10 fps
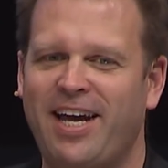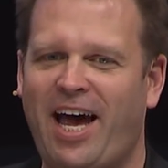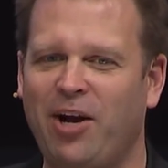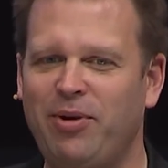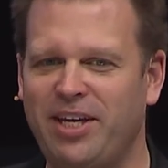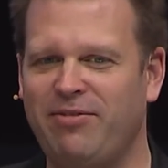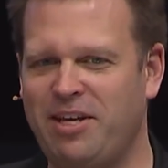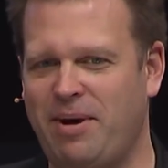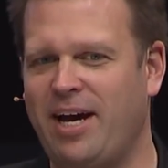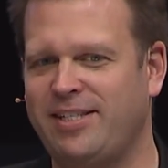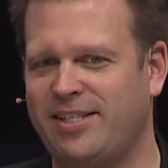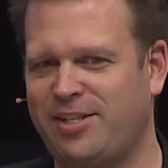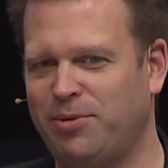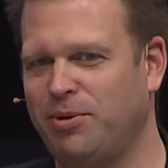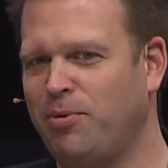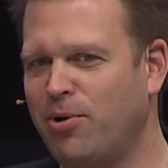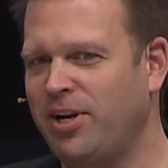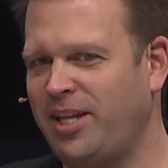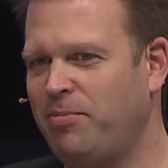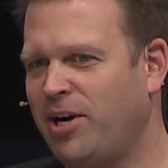How do we give them access to the
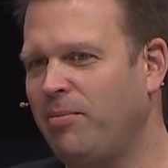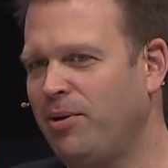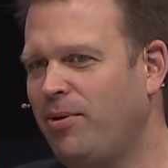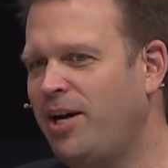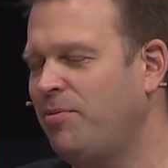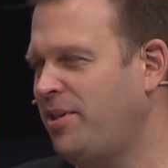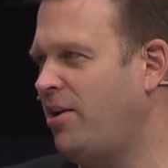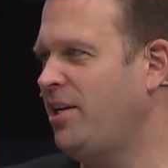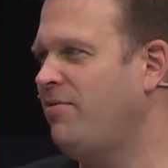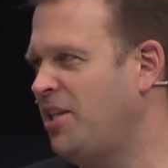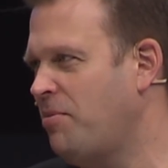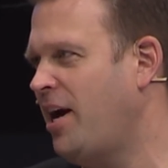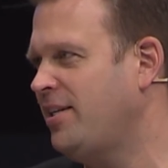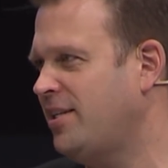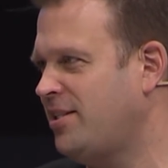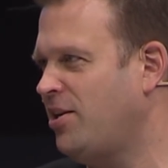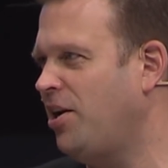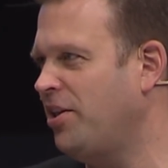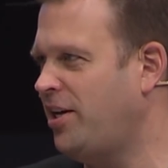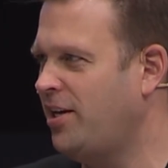reporting they probably want without giving them access to
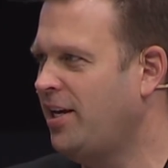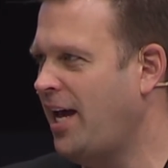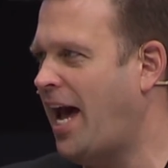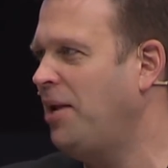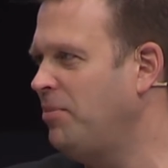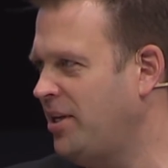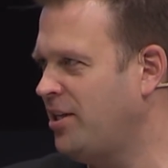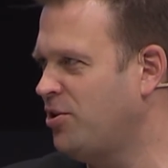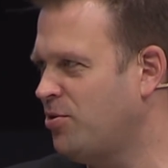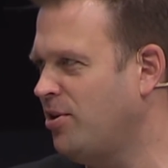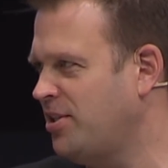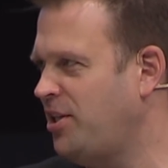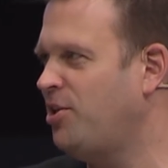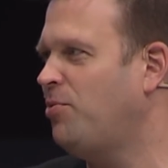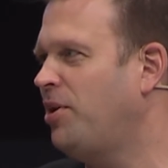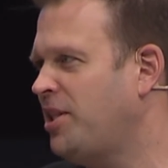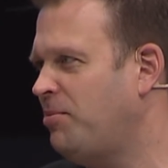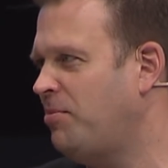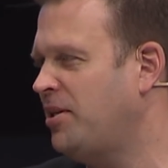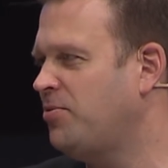all the admin controls that you don't want
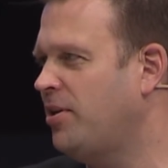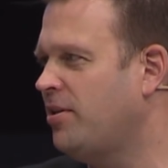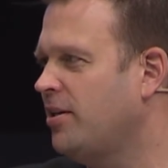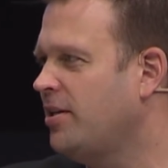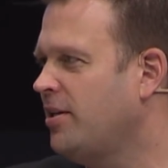them to mess with?